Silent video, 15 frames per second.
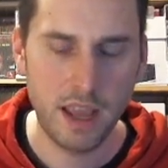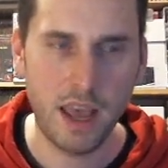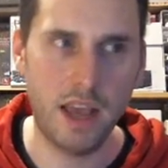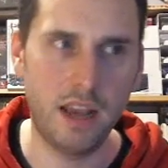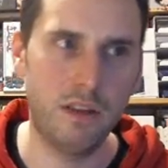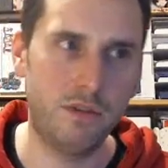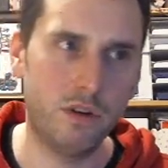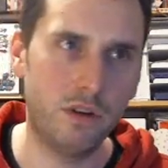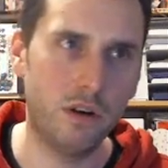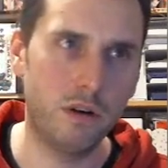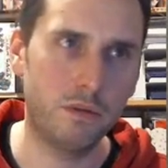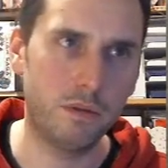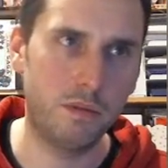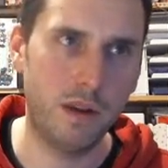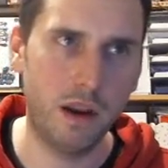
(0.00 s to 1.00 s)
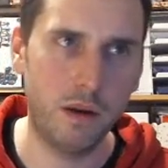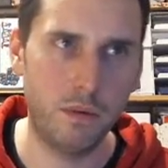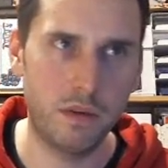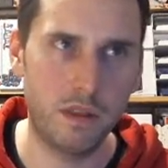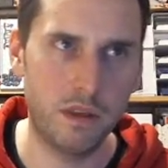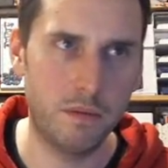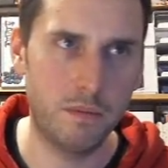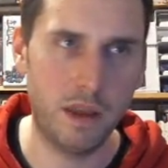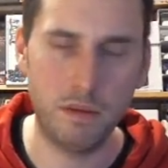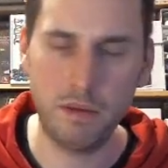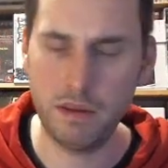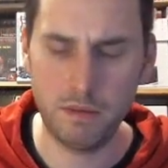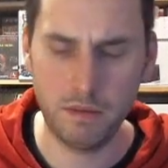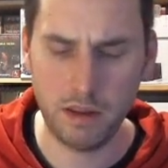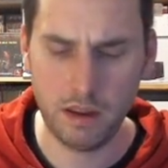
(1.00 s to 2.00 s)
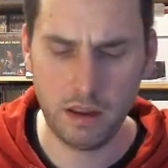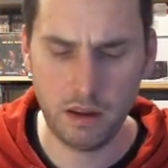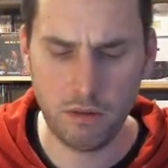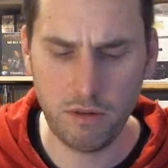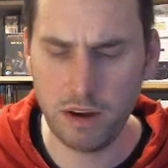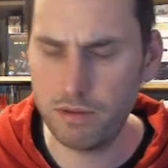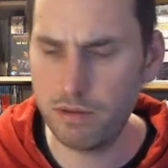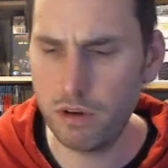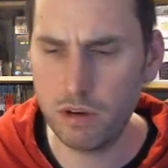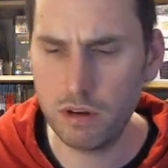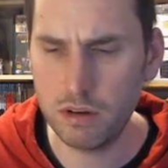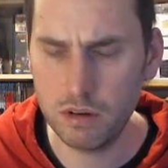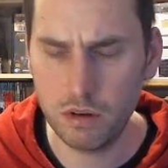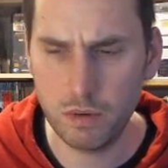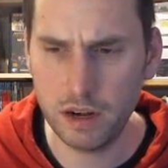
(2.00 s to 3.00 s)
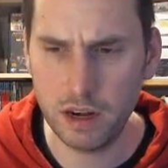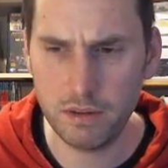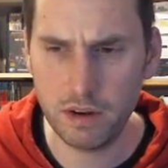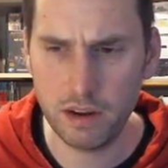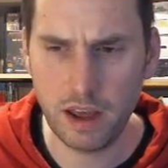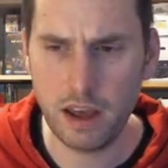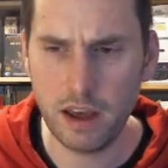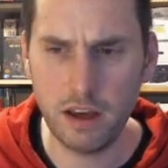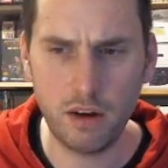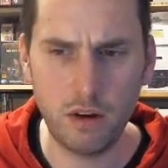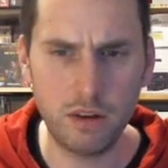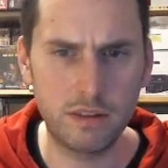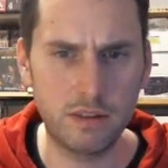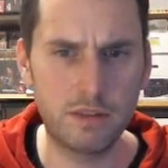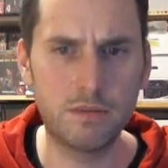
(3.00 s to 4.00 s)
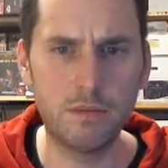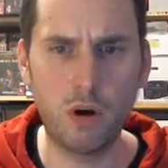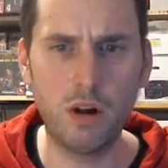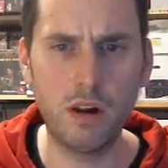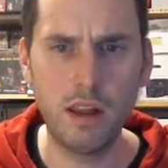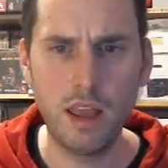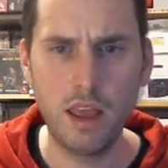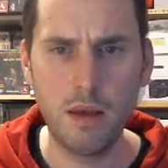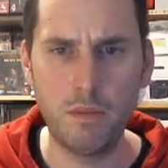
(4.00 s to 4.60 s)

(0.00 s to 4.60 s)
and if you're going to play with maybe a red folk or whatever, are also small.